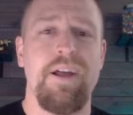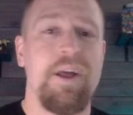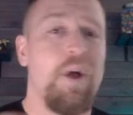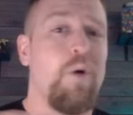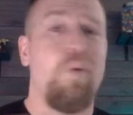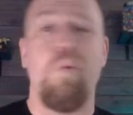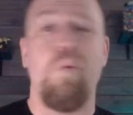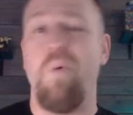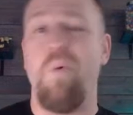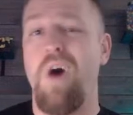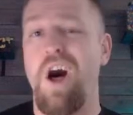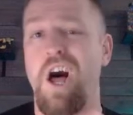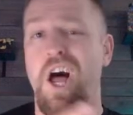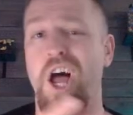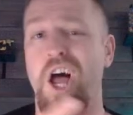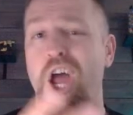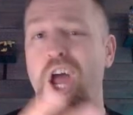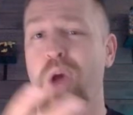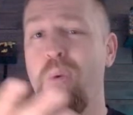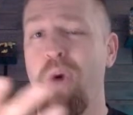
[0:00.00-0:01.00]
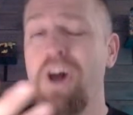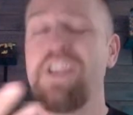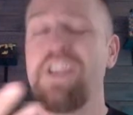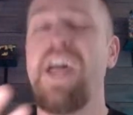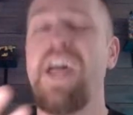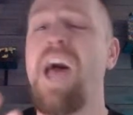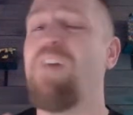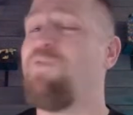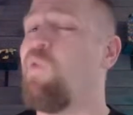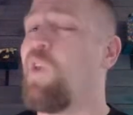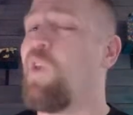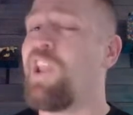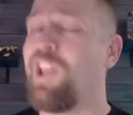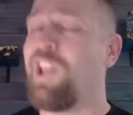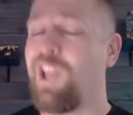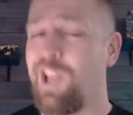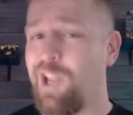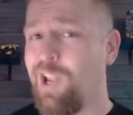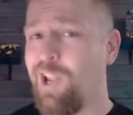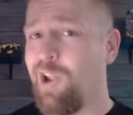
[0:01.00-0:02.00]
Why, what have we
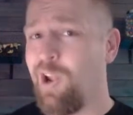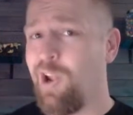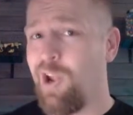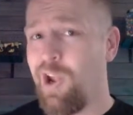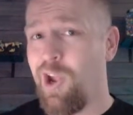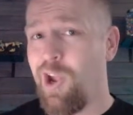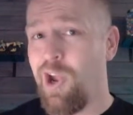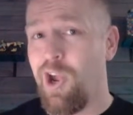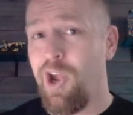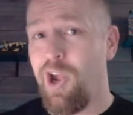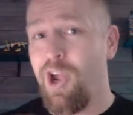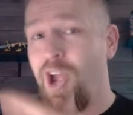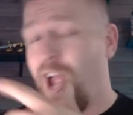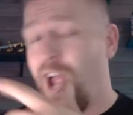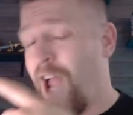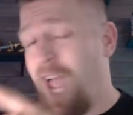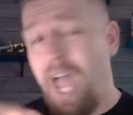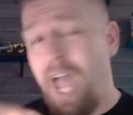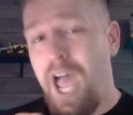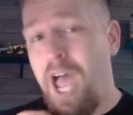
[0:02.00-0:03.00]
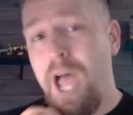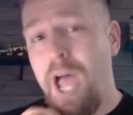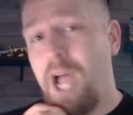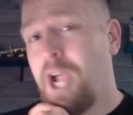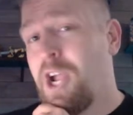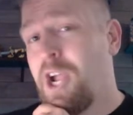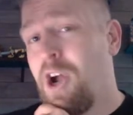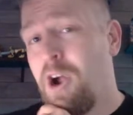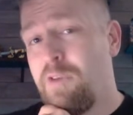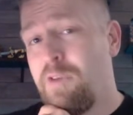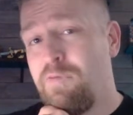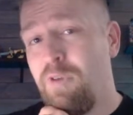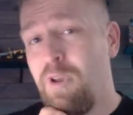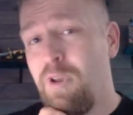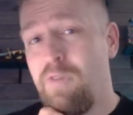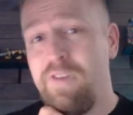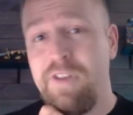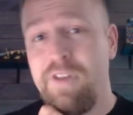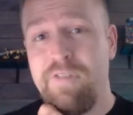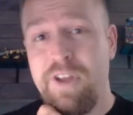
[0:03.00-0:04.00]
here? A cart full of
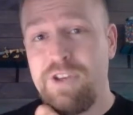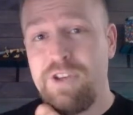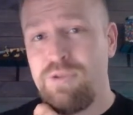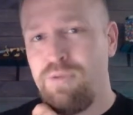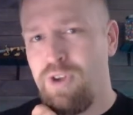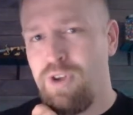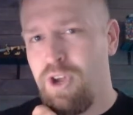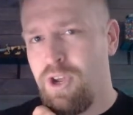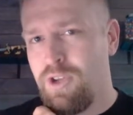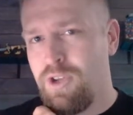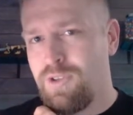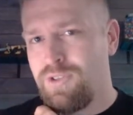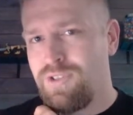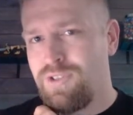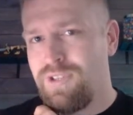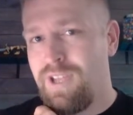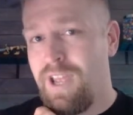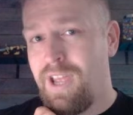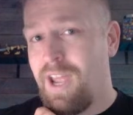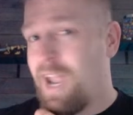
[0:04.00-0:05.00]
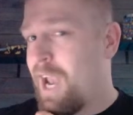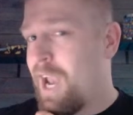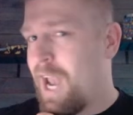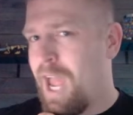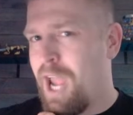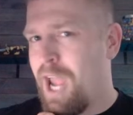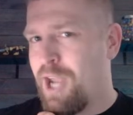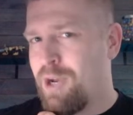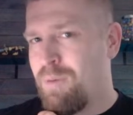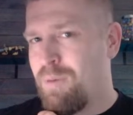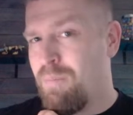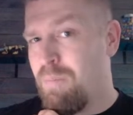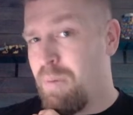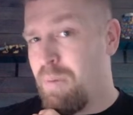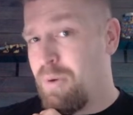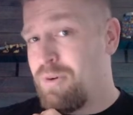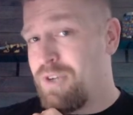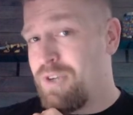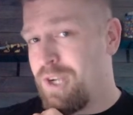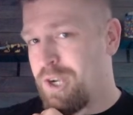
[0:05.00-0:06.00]
adventurers. And
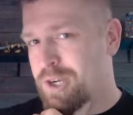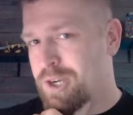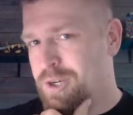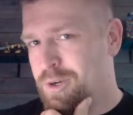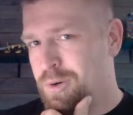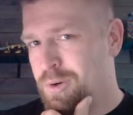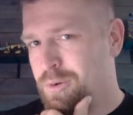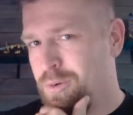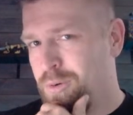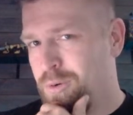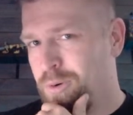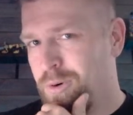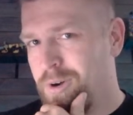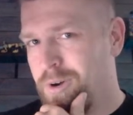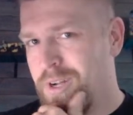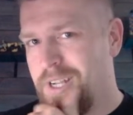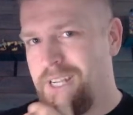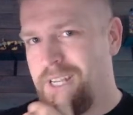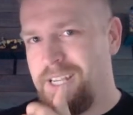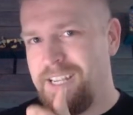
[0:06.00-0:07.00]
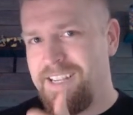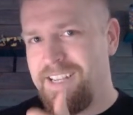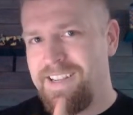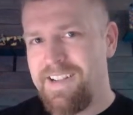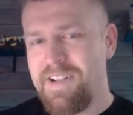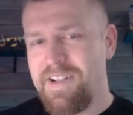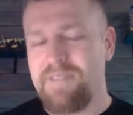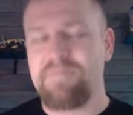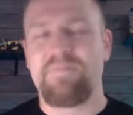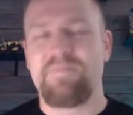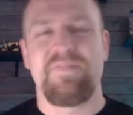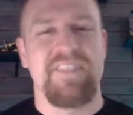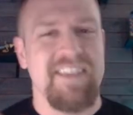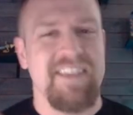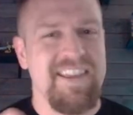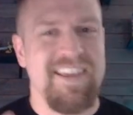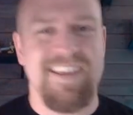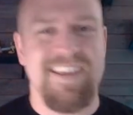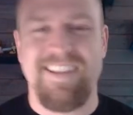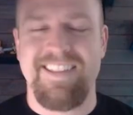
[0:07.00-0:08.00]
booty, too.
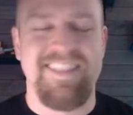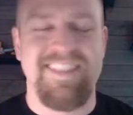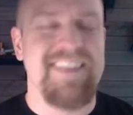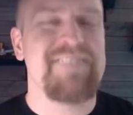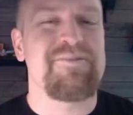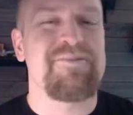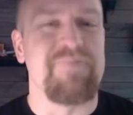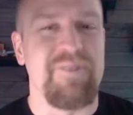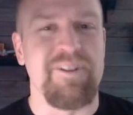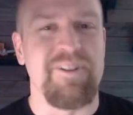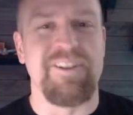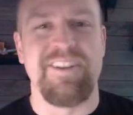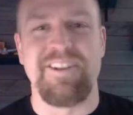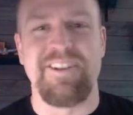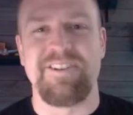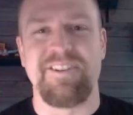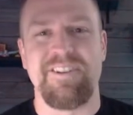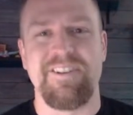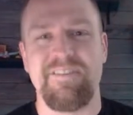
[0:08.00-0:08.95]
Let's roll initiative.